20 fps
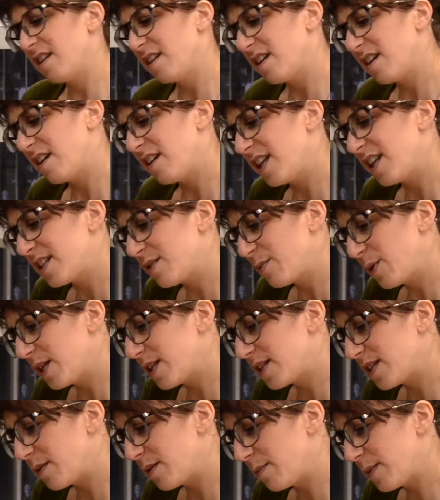Oh, that's weird,
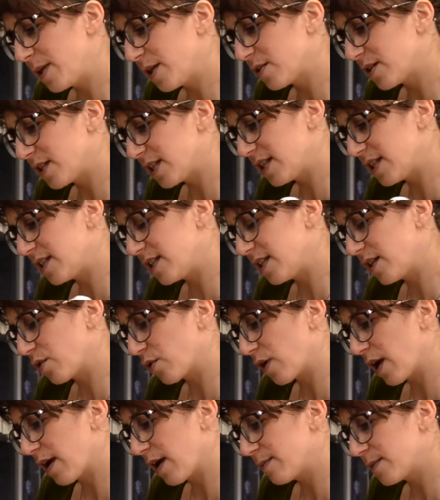it's in mils, this is in
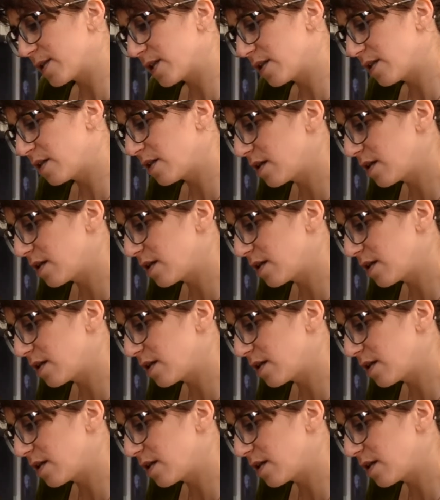grams.